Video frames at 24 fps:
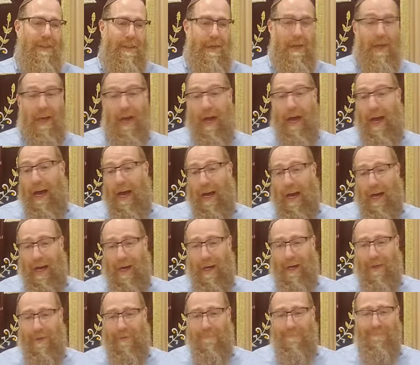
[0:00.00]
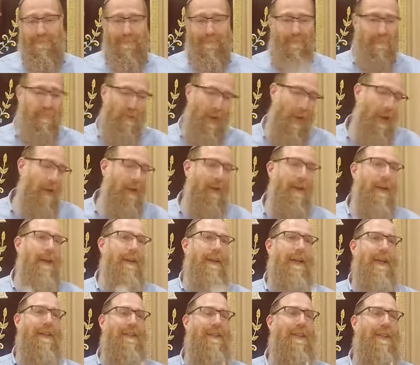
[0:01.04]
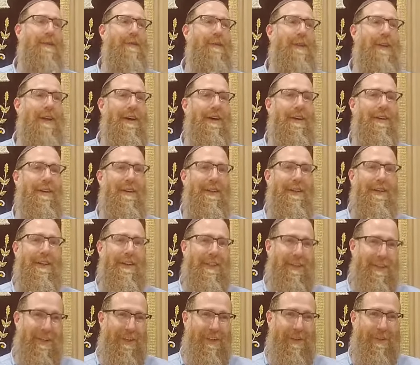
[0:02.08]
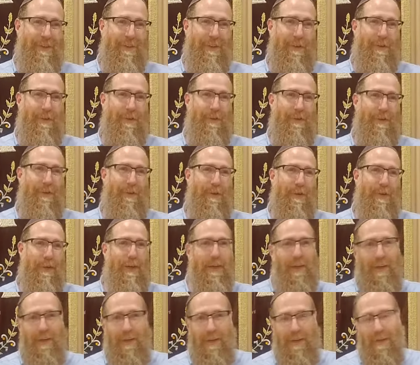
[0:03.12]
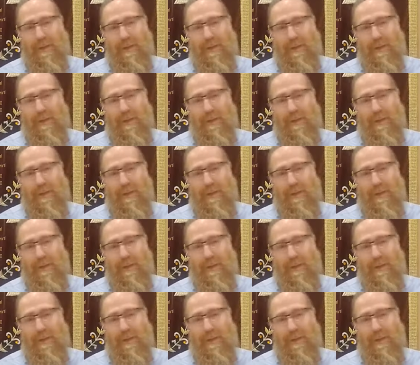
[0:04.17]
Yeah, I guess you would go. 1, 3.